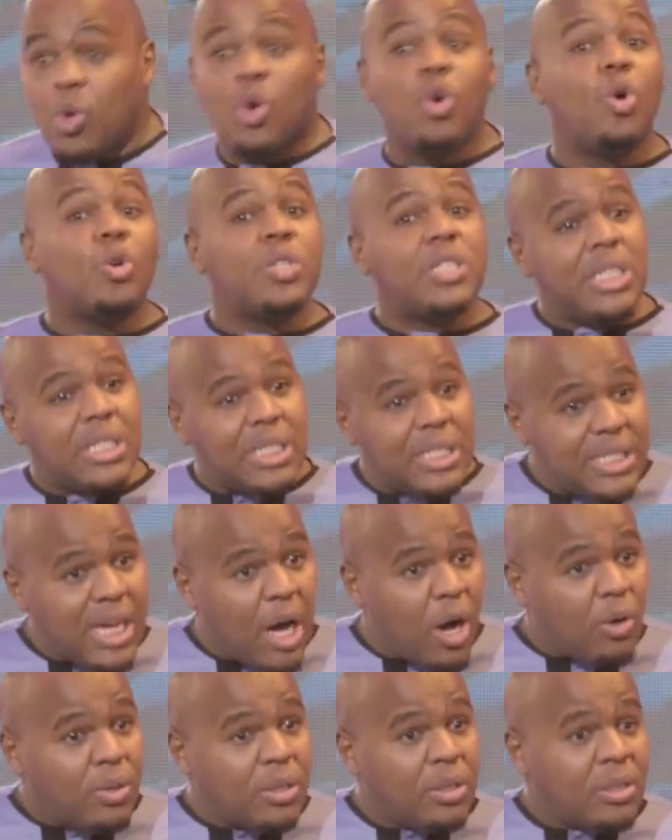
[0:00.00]
Go sit
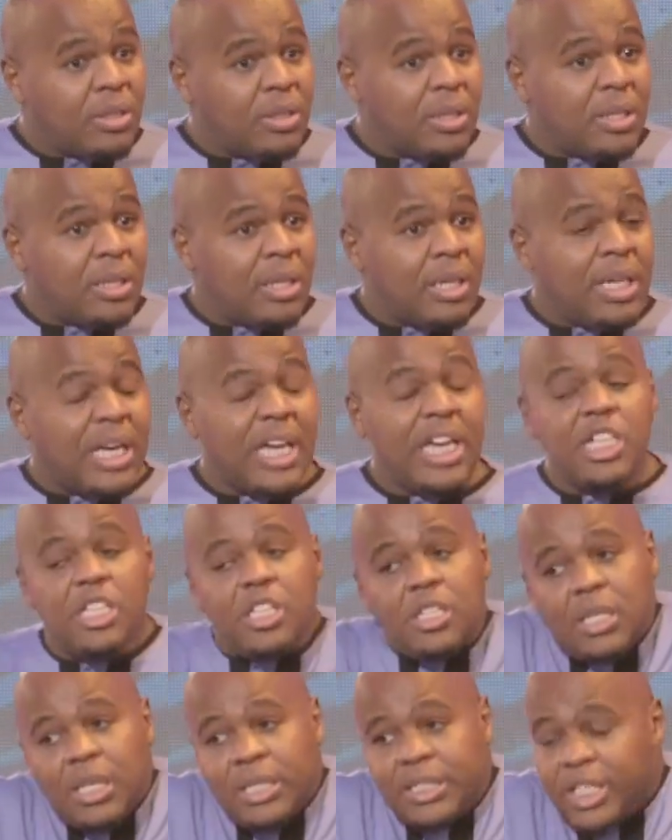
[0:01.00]
down and
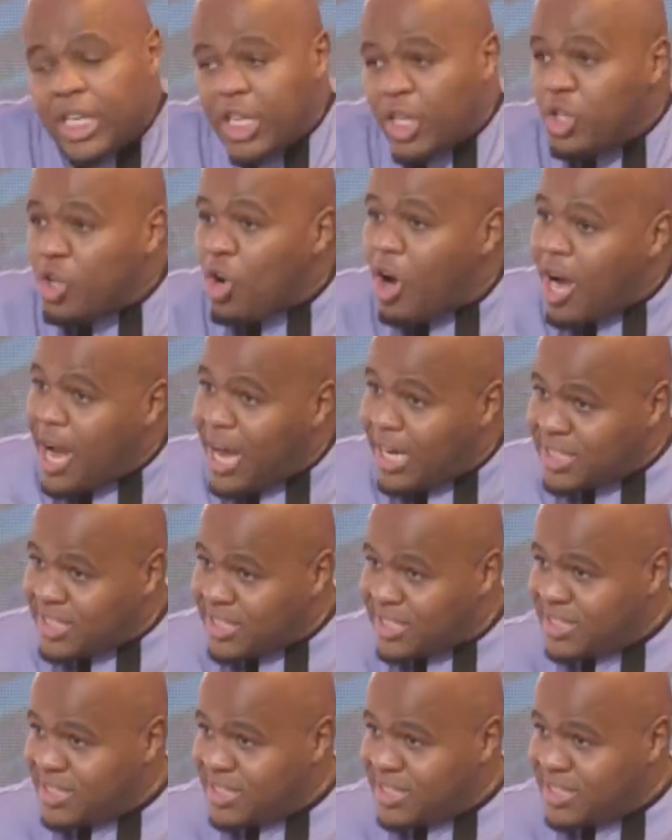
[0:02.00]
check your heart